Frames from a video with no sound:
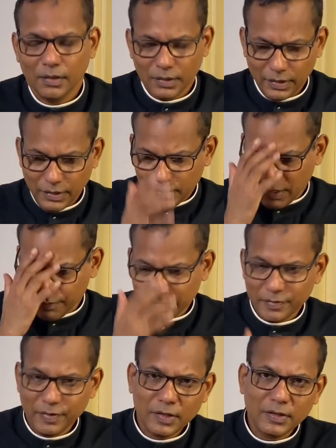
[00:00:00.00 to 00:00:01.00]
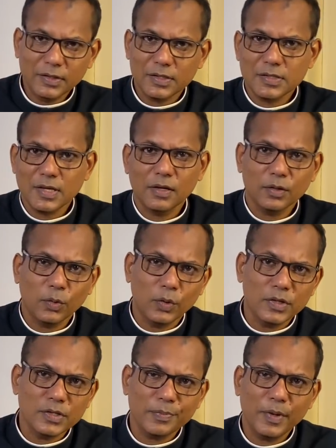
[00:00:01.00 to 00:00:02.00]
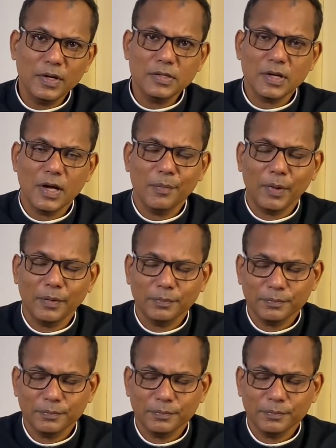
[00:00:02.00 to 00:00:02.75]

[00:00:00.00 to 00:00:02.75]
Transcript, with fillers: In the name of the Father, the Son, and the Holy Spirit. Amen.